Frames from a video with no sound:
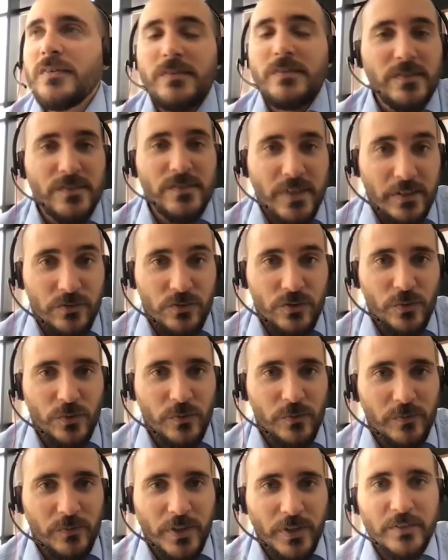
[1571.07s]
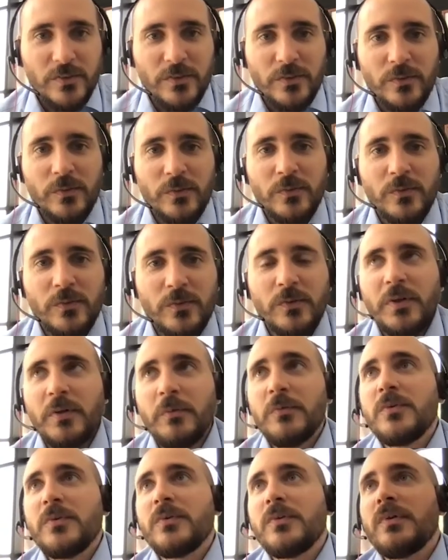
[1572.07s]
essential, right, to be
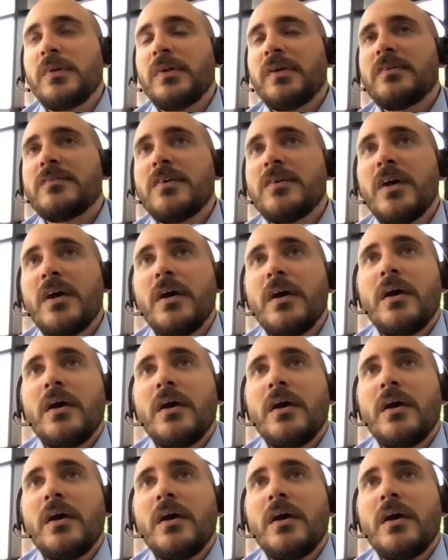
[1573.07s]
able to do these.